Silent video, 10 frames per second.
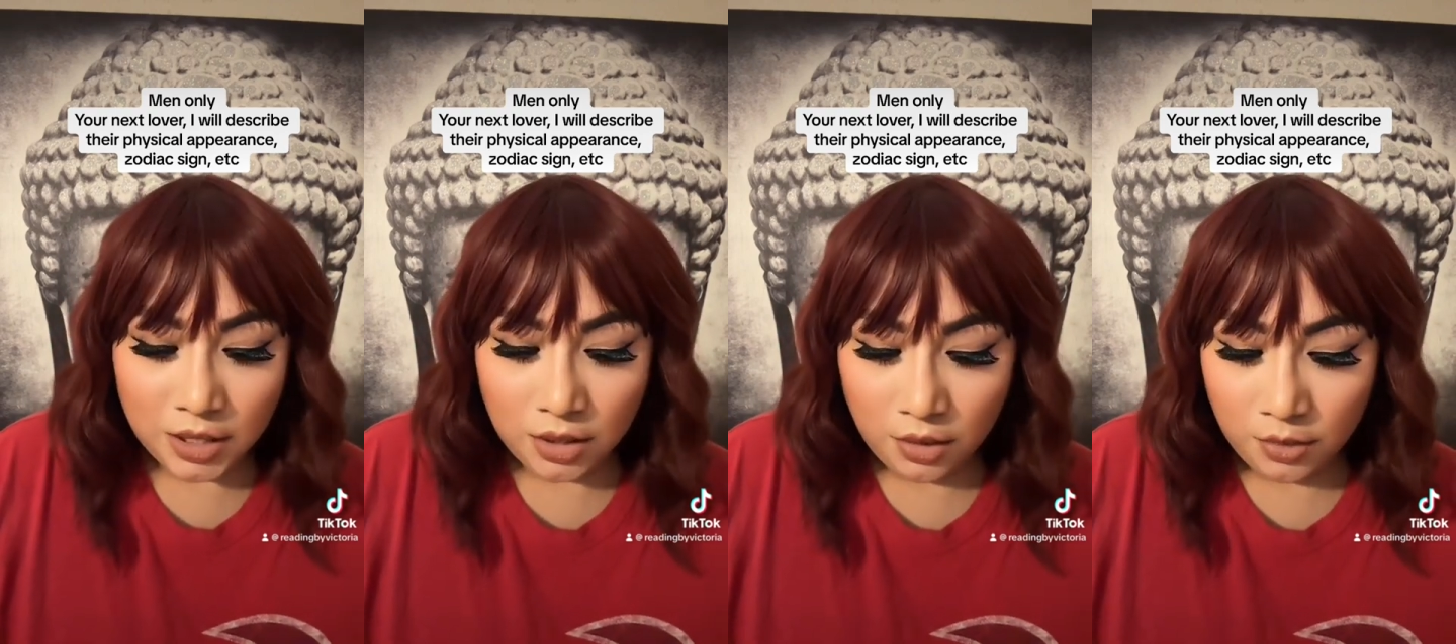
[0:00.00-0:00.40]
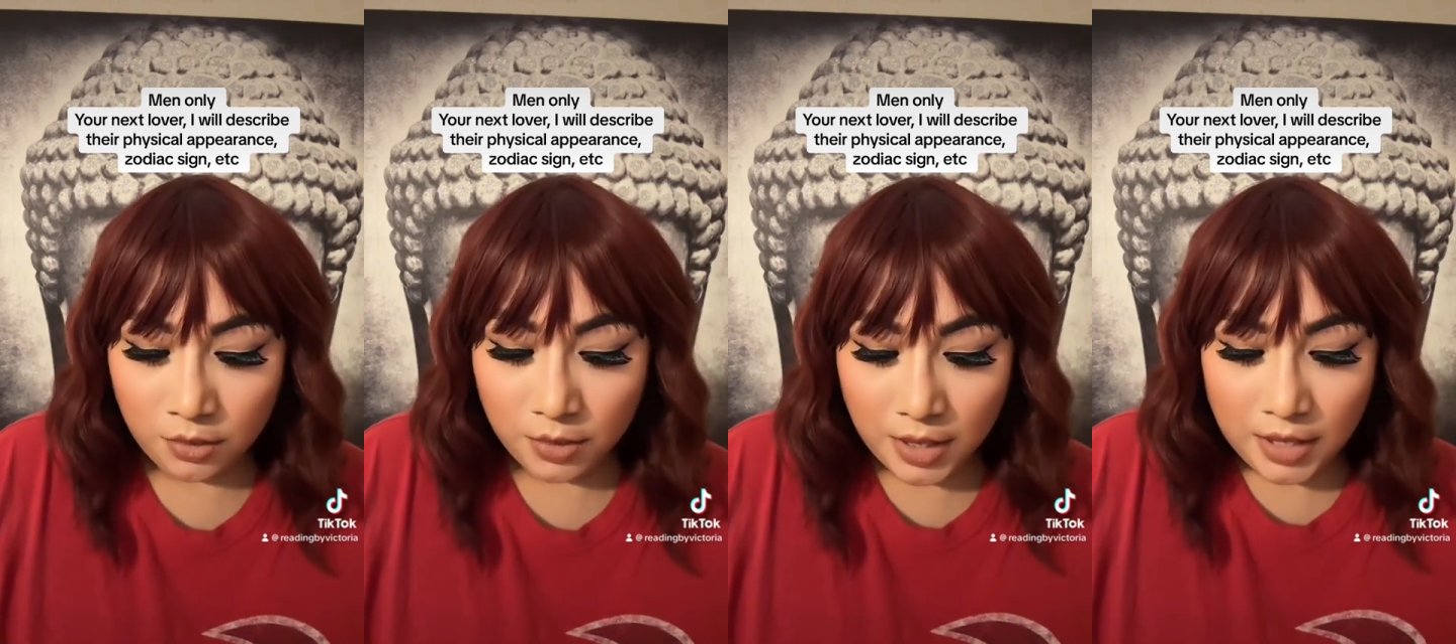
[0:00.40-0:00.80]
You
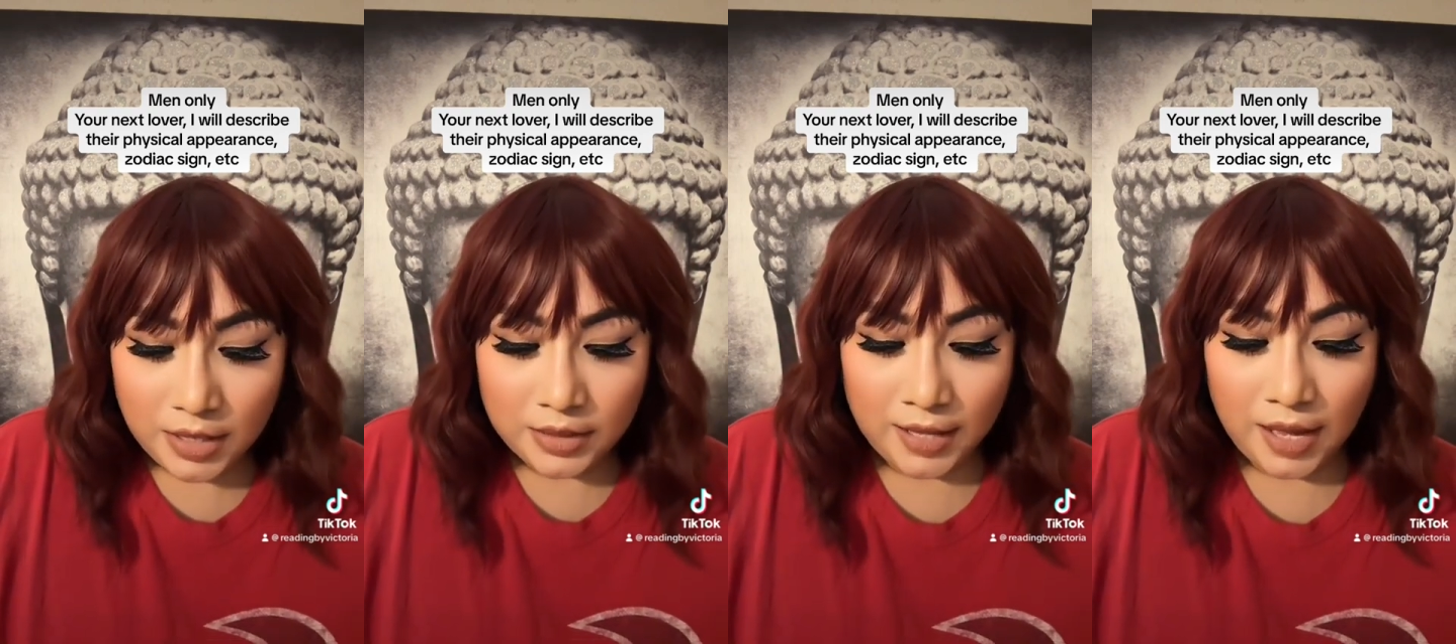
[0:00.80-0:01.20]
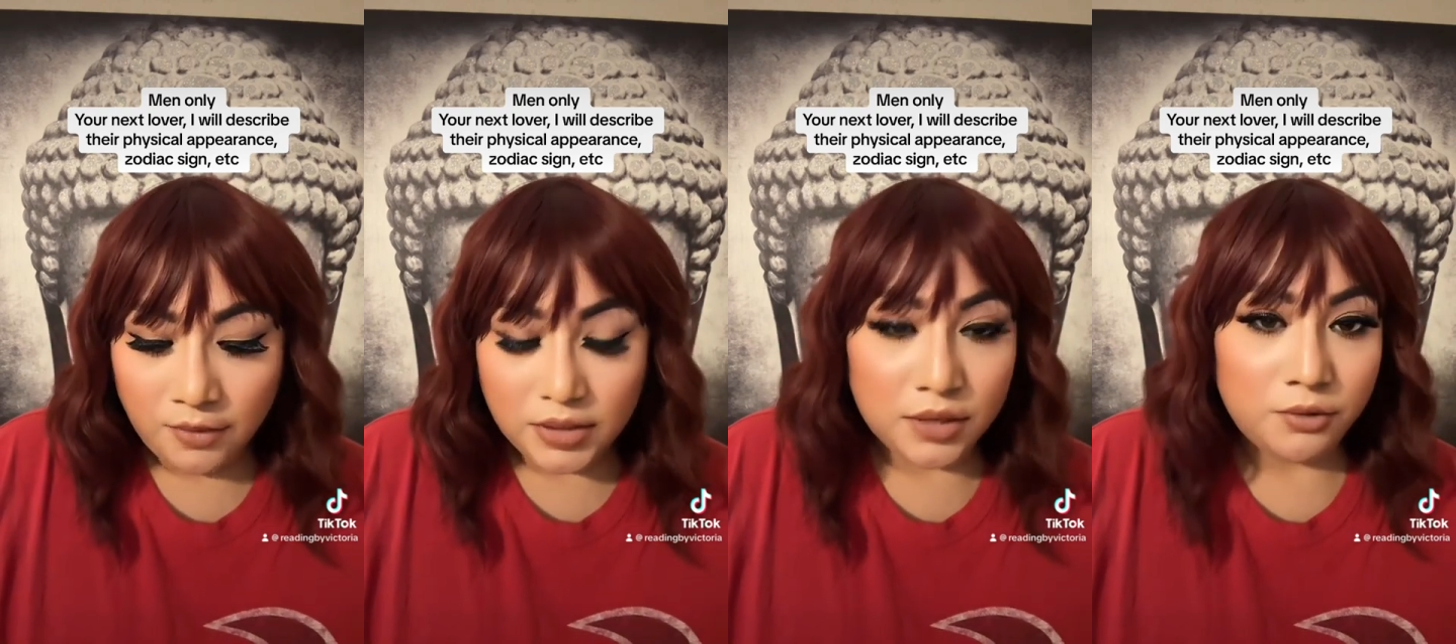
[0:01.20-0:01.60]
know, they
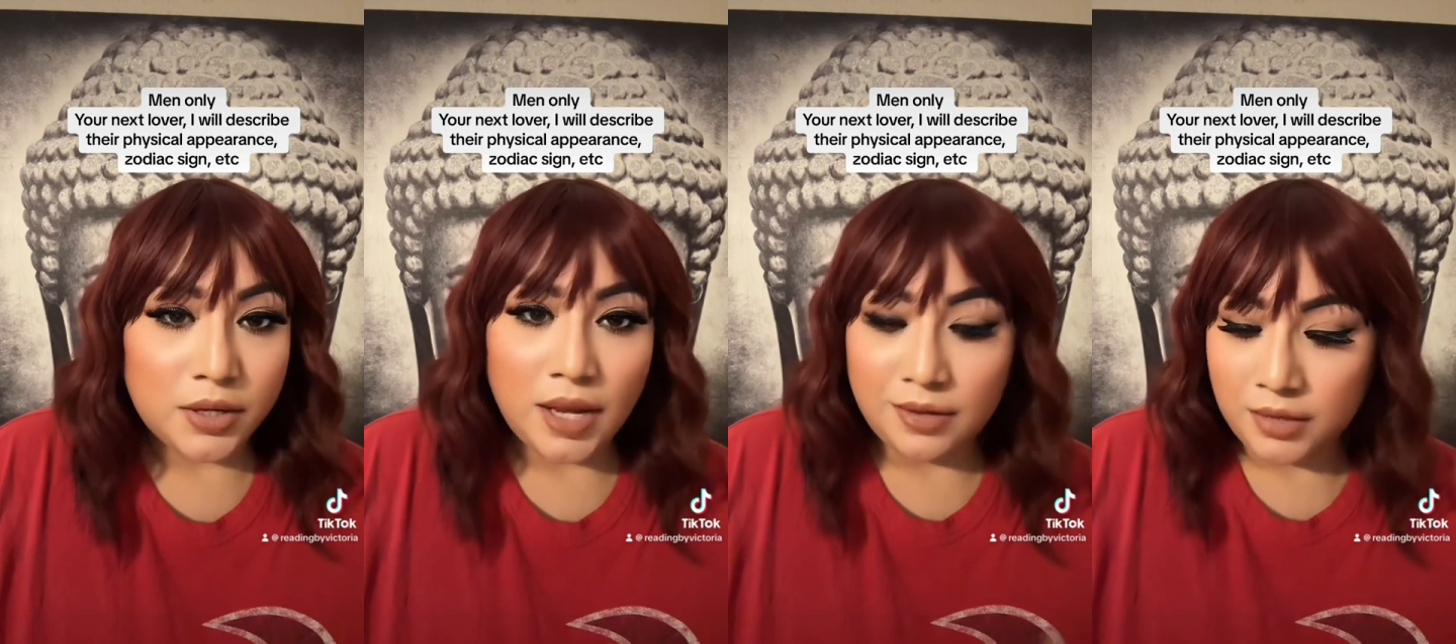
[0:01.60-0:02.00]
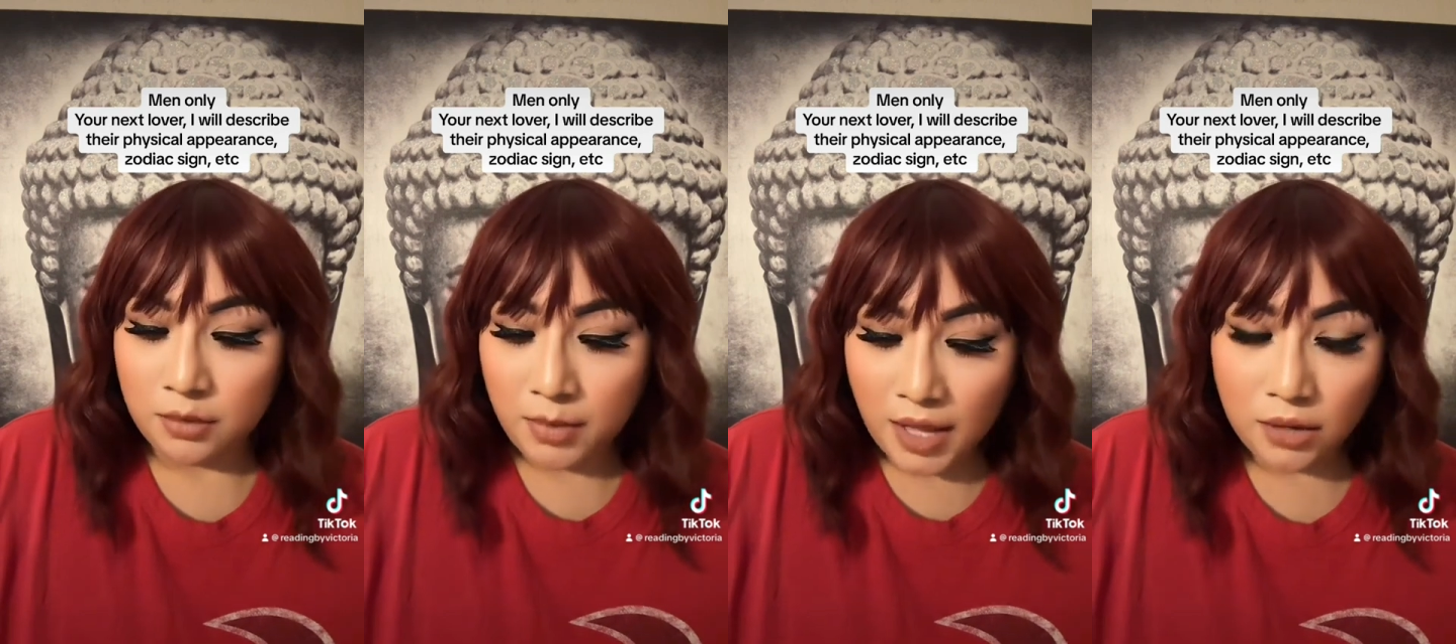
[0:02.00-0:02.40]
have a different ethnic
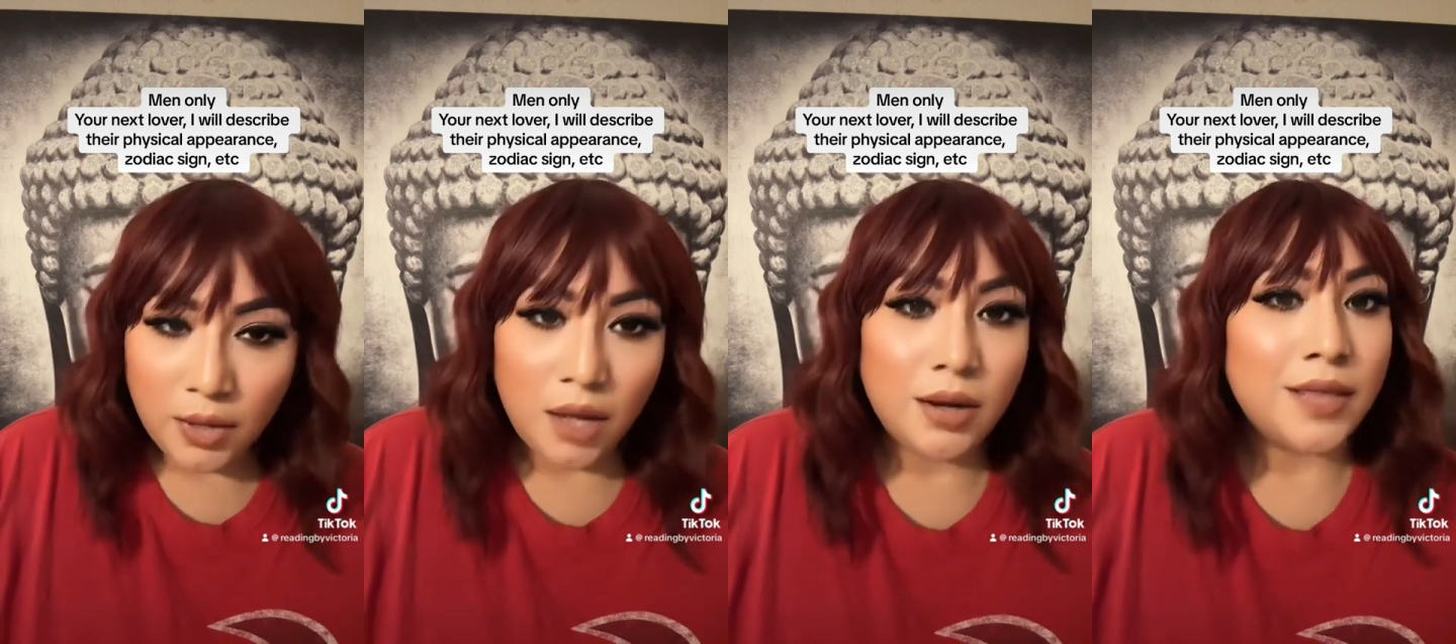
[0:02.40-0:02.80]
background,